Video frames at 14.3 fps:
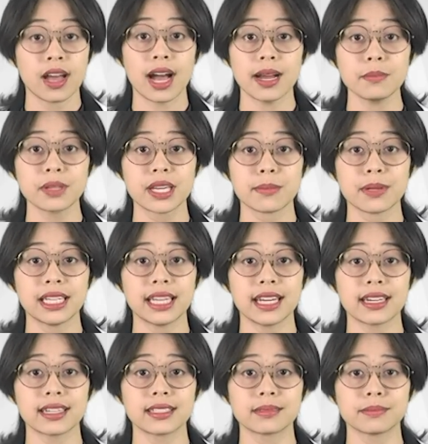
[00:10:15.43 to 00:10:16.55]
I'm
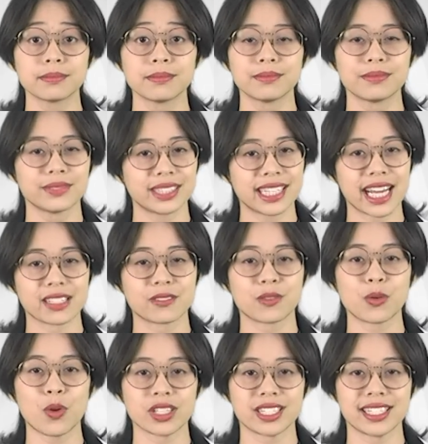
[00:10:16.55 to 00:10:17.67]
Kimilia. Thanks
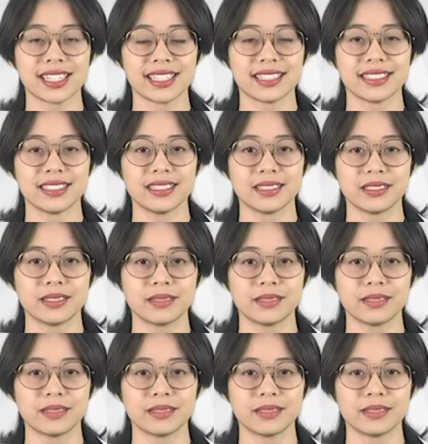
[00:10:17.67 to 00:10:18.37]
for watching.